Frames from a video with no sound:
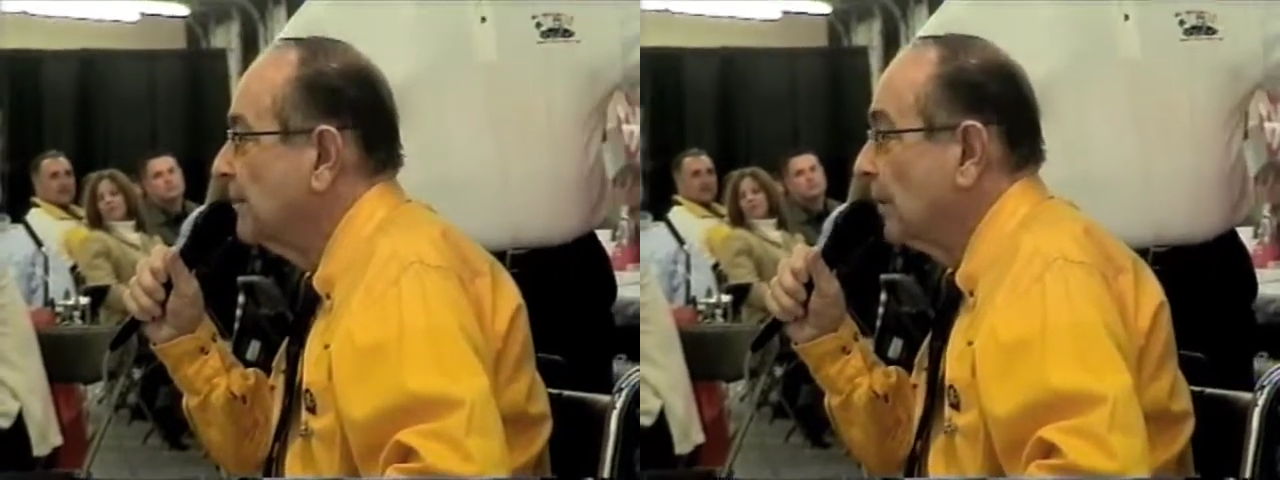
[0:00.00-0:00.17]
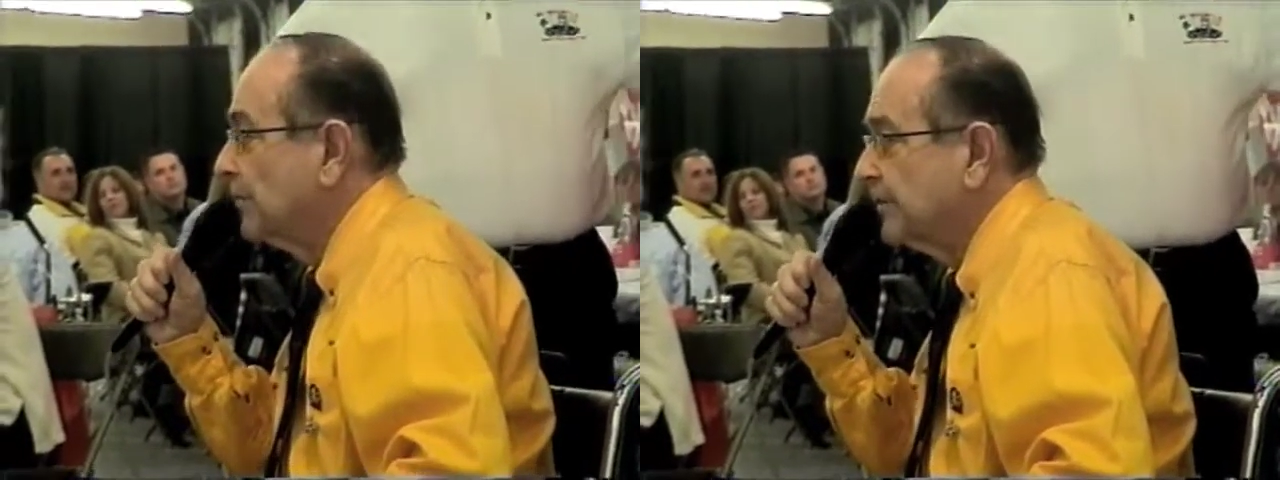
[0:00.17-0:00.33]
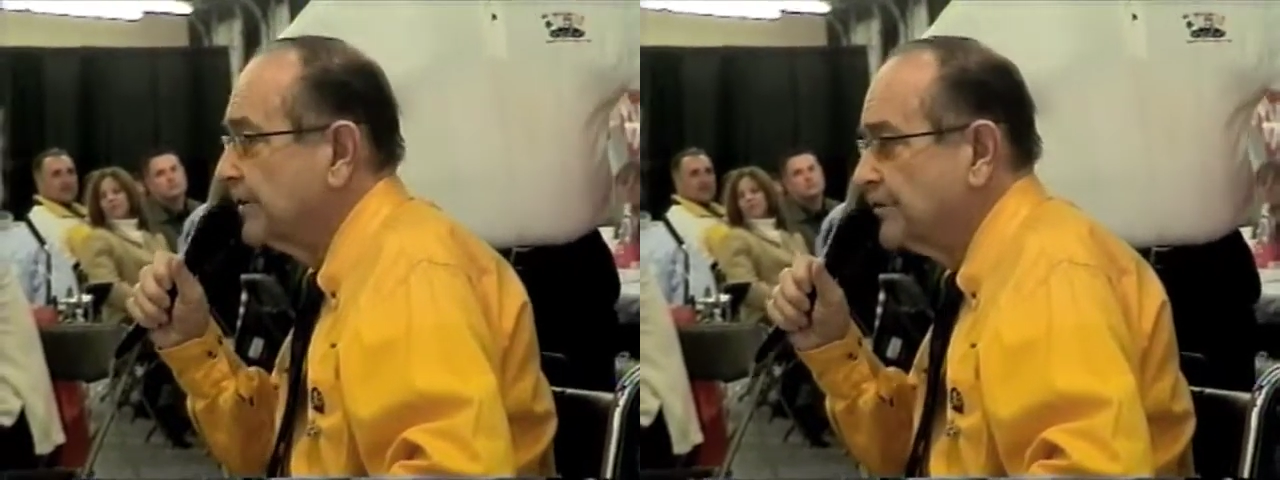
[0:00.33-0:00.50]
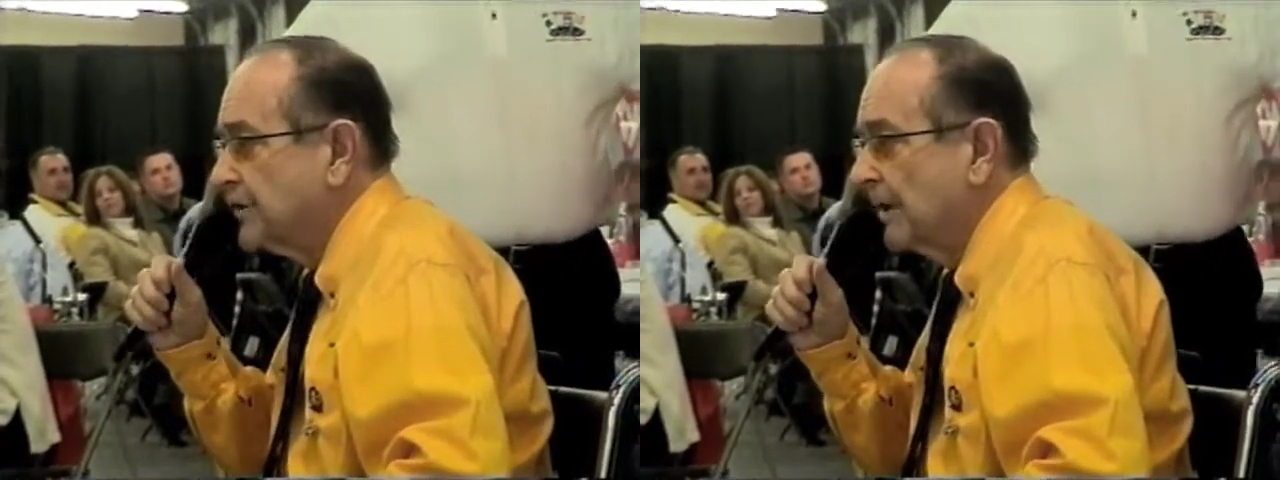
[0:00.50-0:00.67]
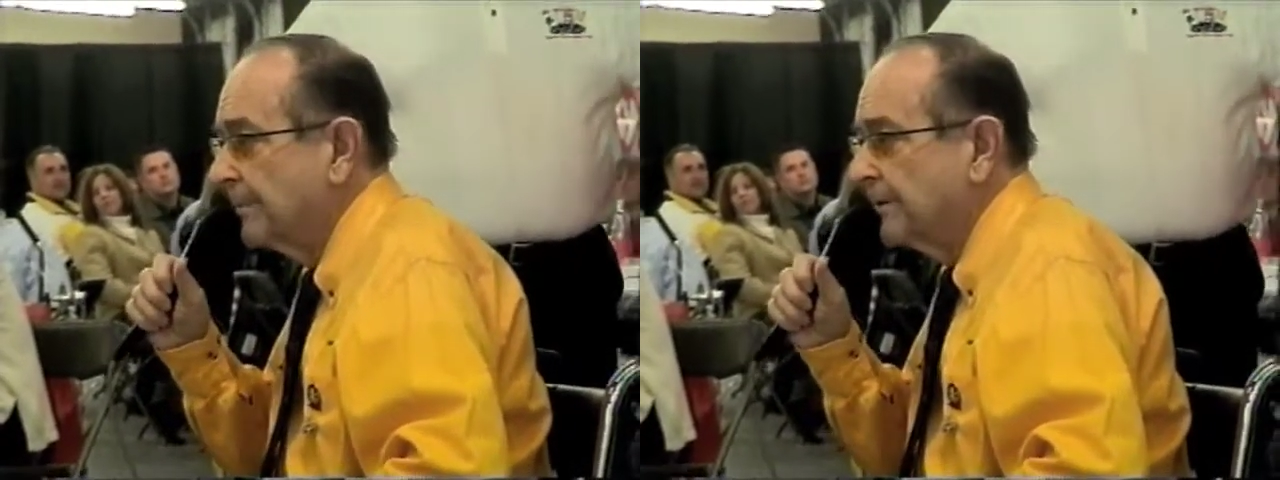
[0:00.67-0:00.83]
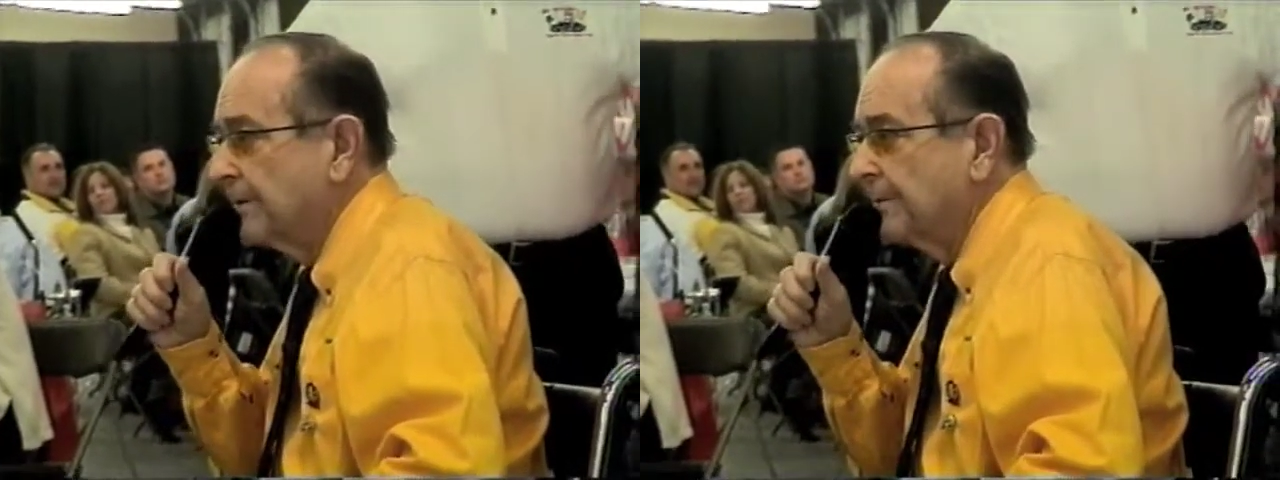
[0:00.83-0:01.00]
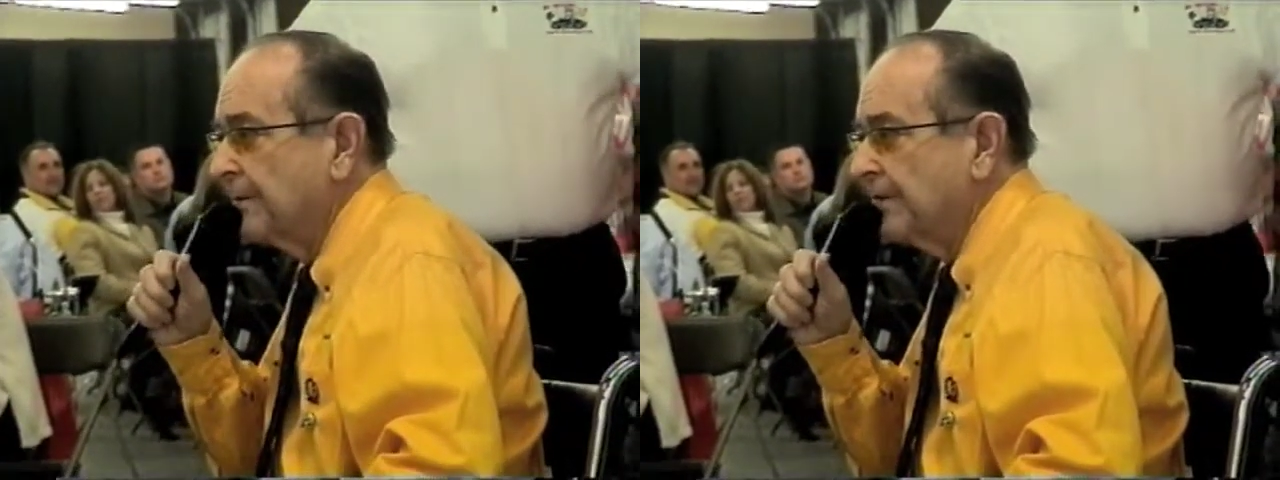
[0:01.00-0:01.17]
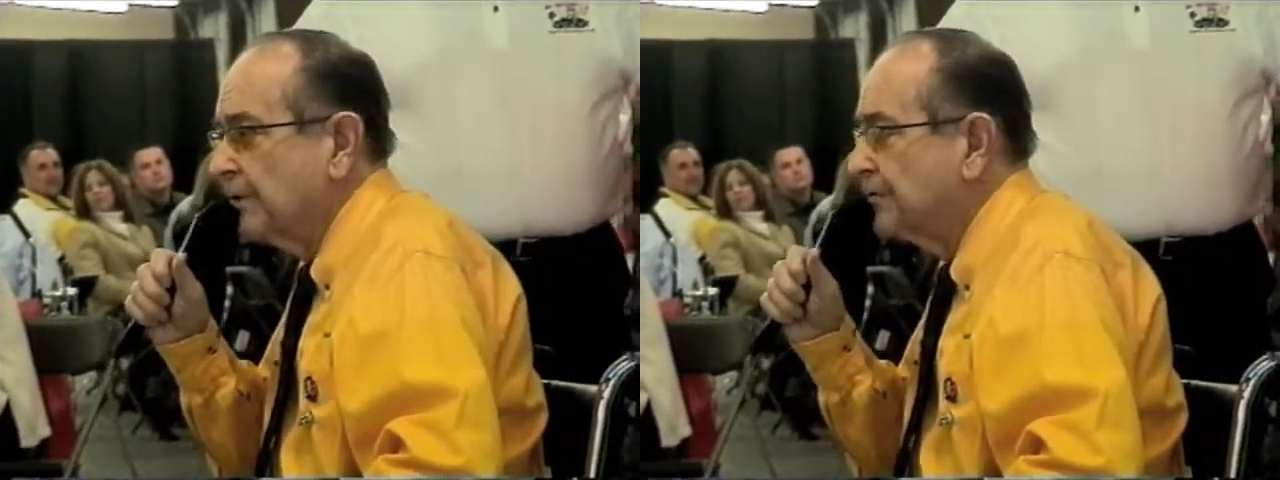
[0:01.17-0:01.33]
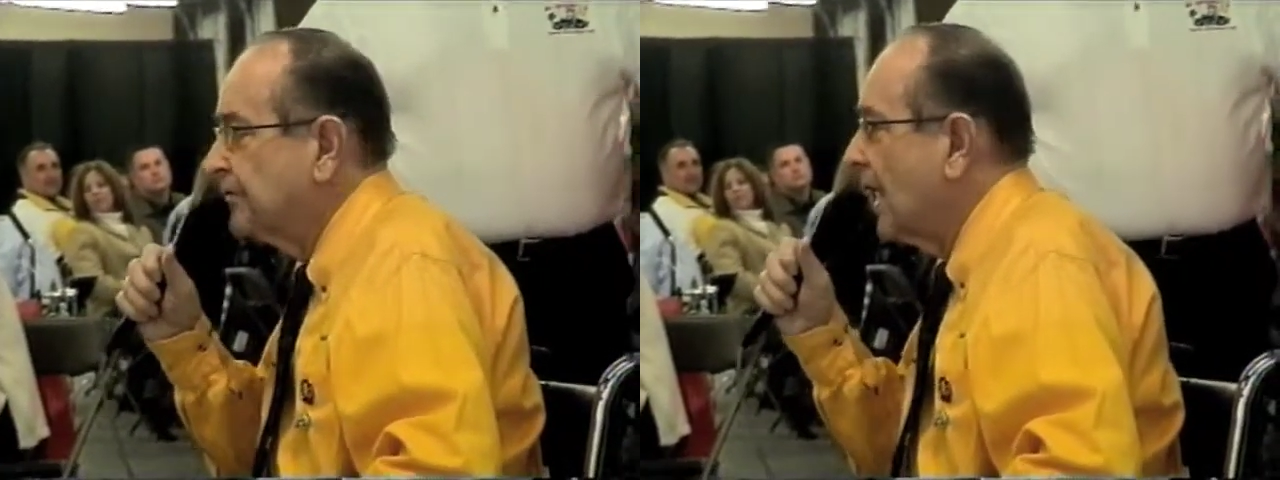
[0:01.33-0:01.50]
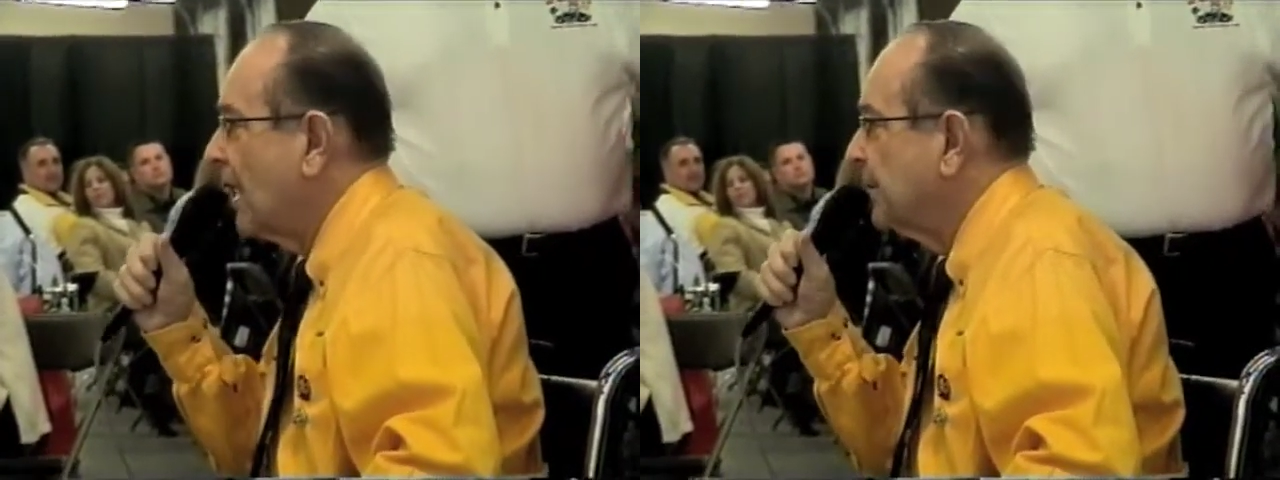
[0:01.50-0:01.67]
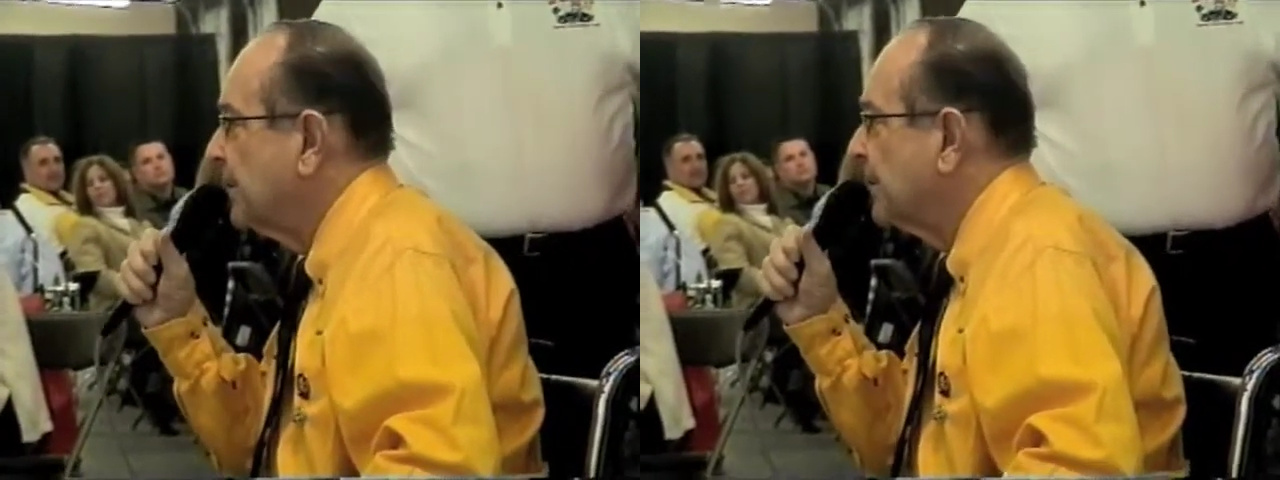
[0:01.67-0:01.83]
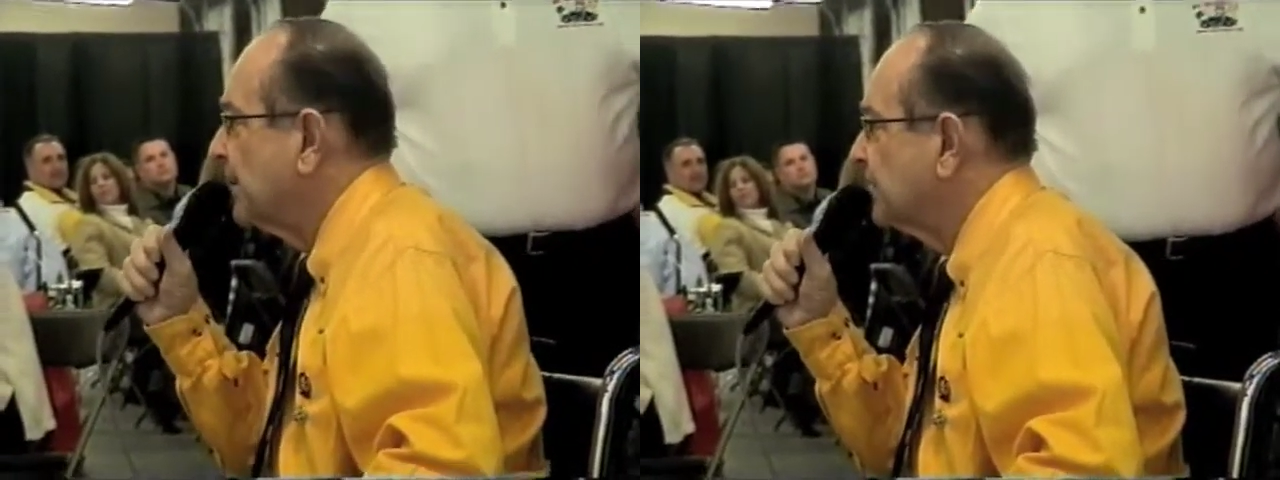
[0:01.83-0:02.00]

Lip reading: Mostly chipped. They used Tommy